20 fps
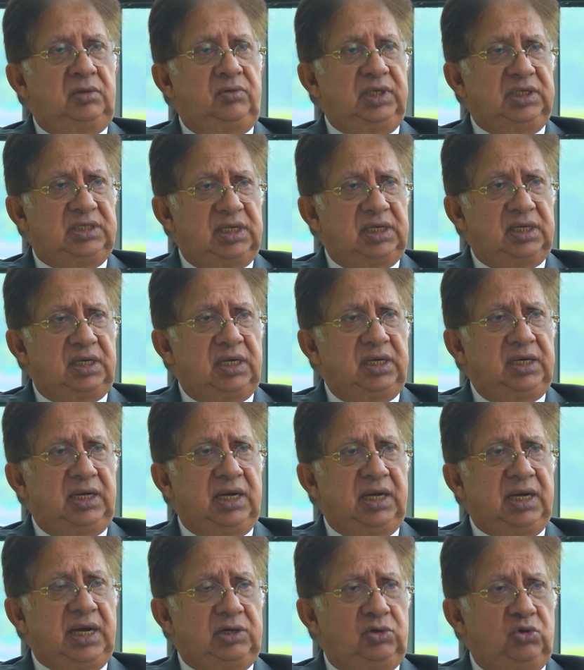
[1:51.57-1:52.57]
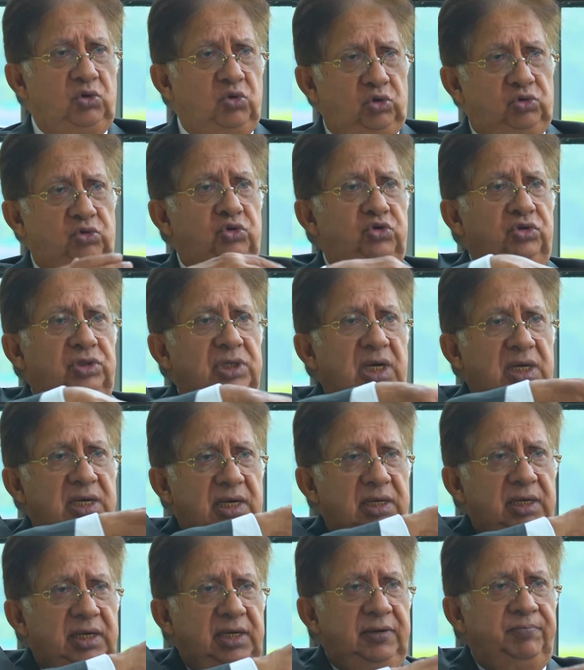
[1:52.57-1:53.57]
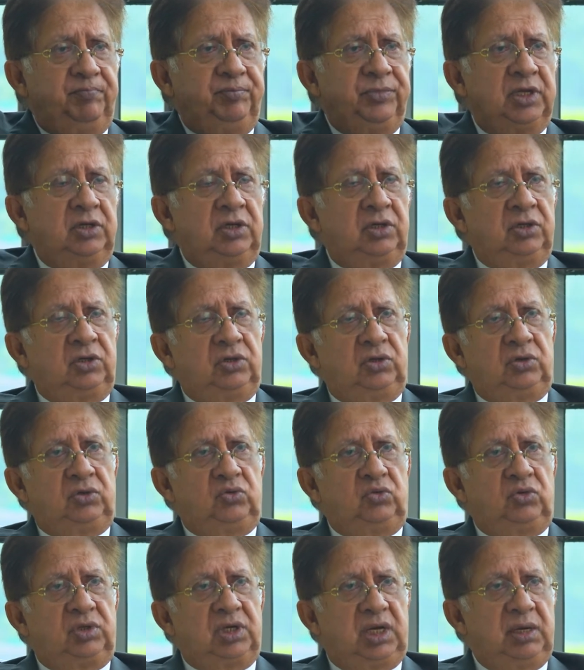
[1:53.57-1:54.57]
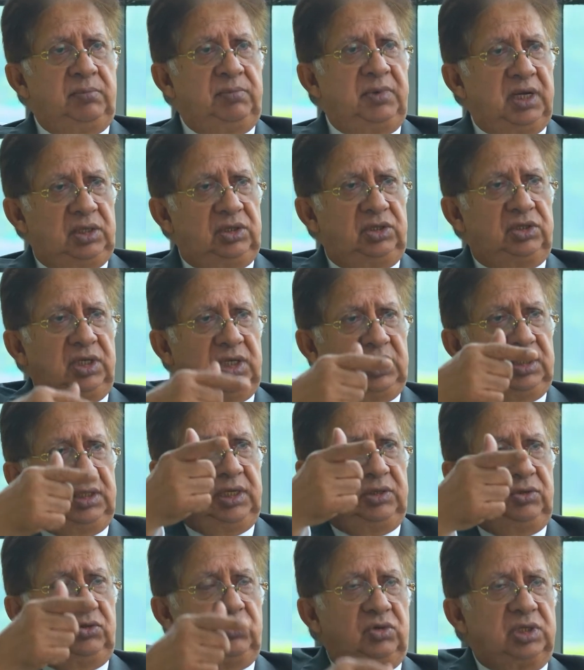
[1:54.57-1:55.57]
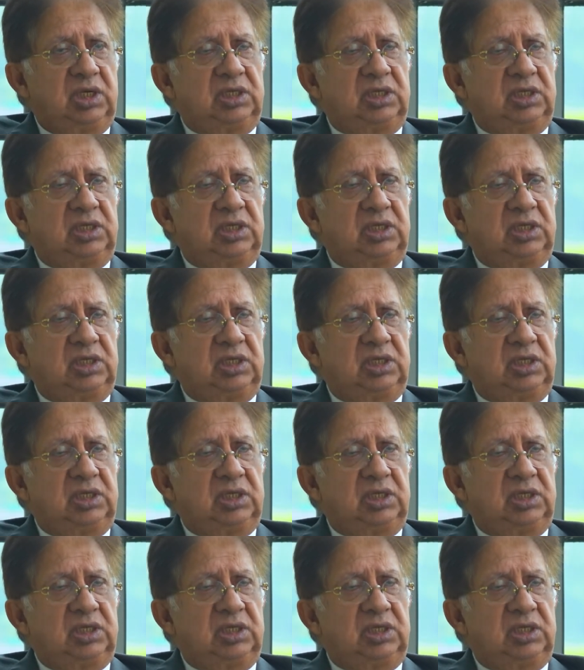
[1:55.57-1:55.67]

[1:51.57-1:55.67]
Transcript: recently, and I had to go to Sutarkandi, to Karimganj, and then to